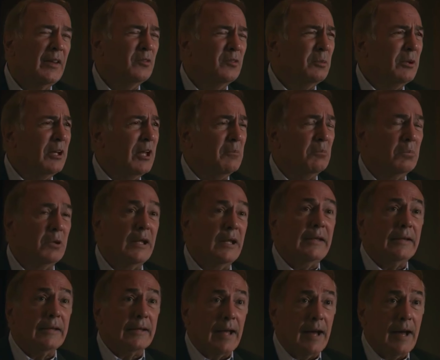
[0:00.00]
This became
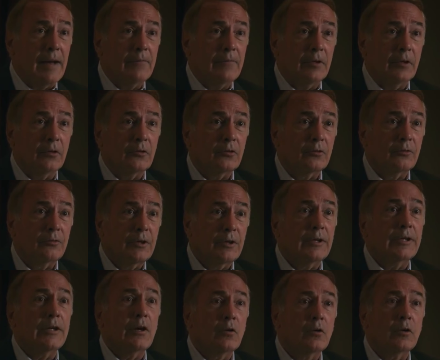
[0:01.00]
blatantly obvious
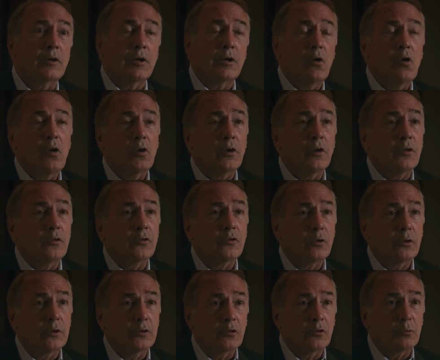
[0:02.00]
fairly early on in the
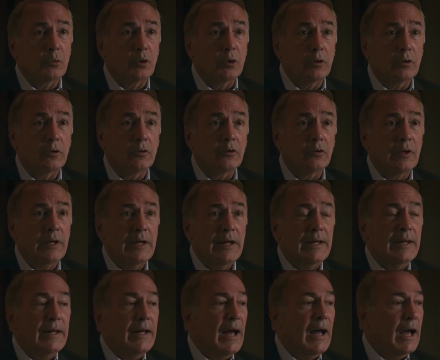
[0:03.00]
series of murders.
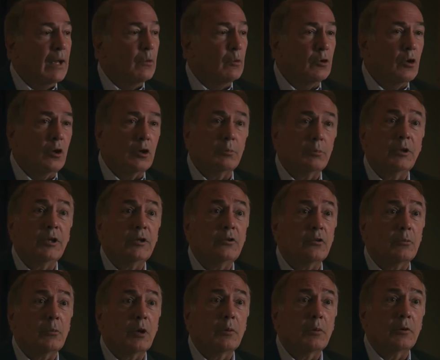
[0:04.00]
I would call a
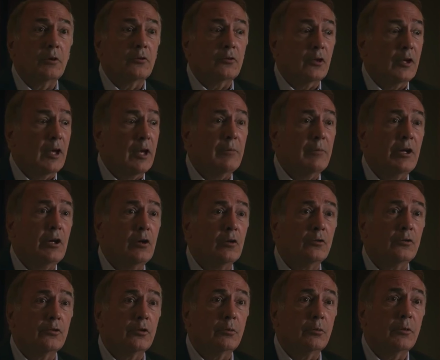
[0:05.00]
police department and say, How many
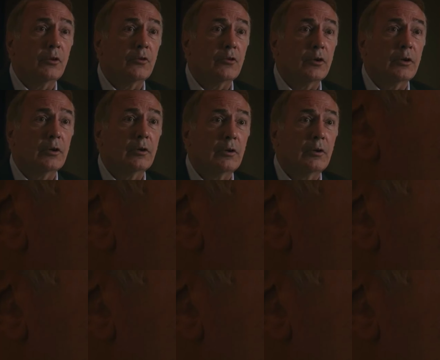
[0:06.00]
girls are you missing?